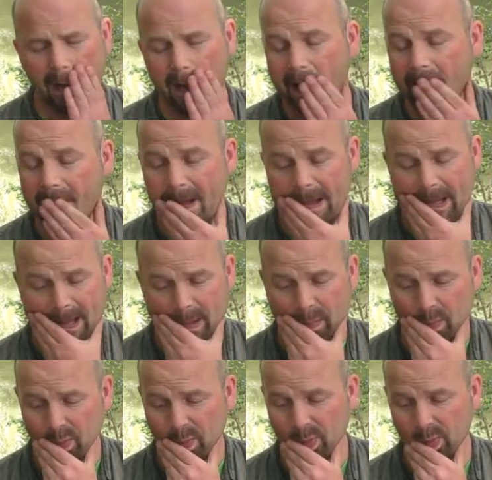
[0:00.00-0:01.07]

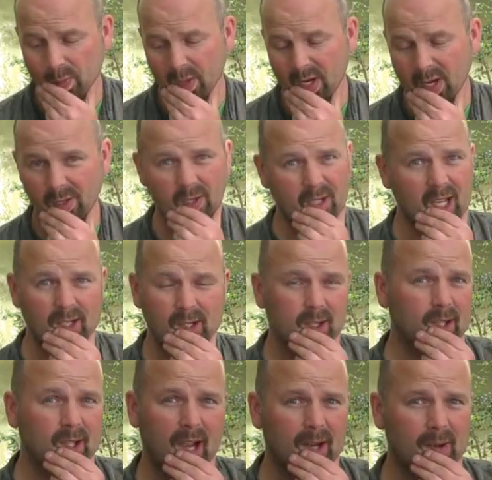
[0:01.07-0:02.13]
And it just hasn't
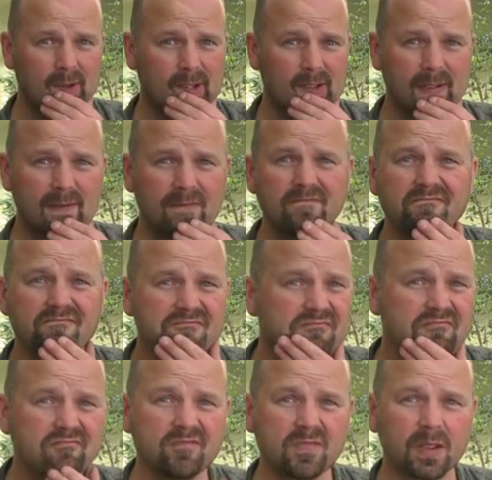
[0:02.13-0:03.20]
got the accuracy.
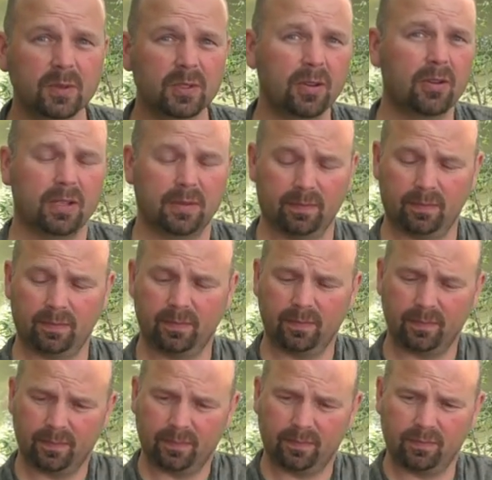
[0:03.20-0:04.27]
I'm sorry.
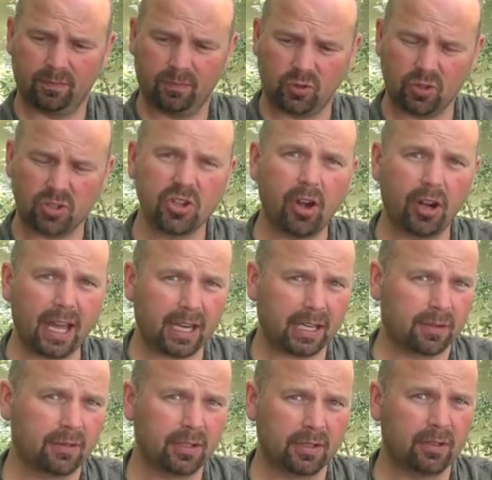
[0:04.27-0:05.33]
Just not
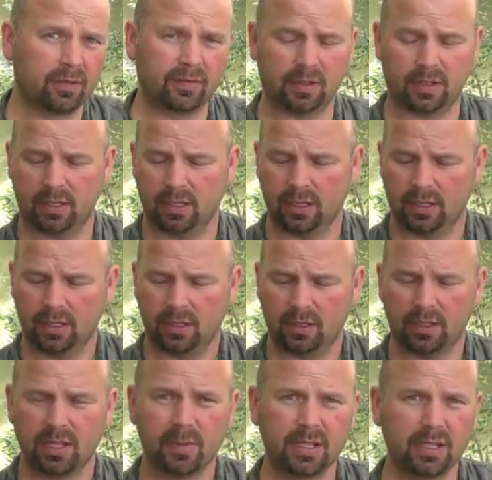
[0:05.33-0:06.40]
accurate enough
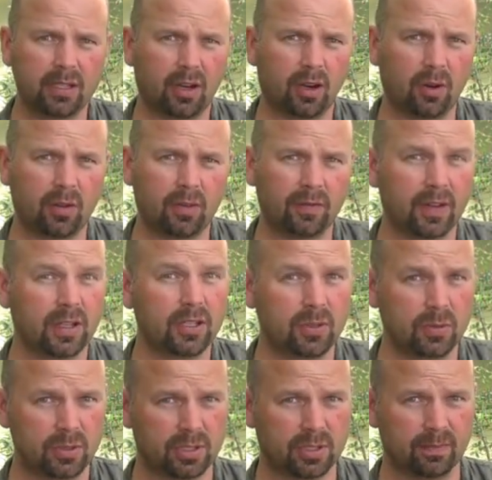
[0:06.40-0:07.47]
to be of
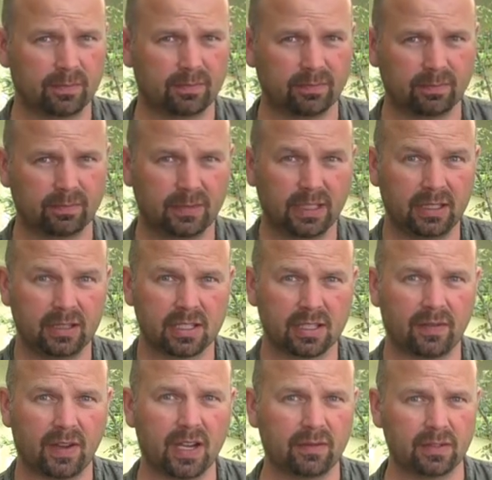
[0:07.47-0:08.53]
use in a
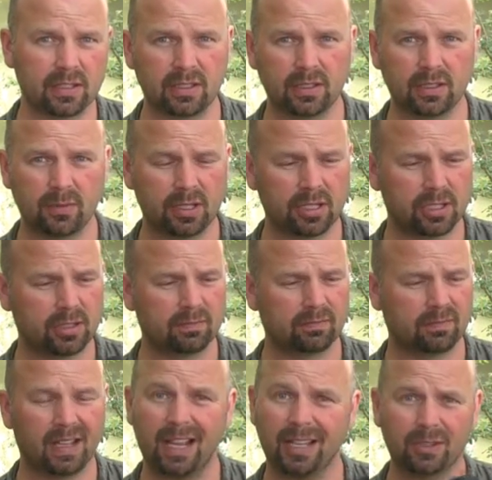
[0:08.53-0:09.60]
survival situation
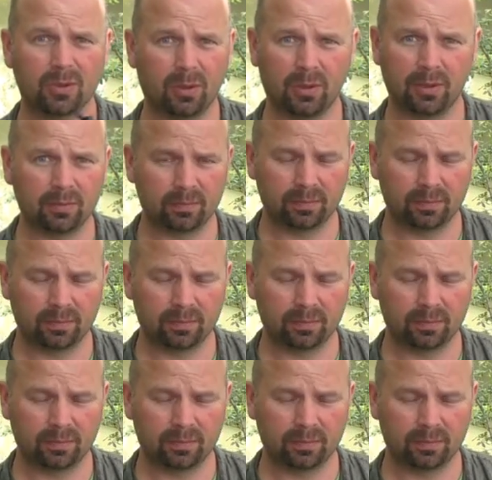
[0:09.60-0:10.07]
at all.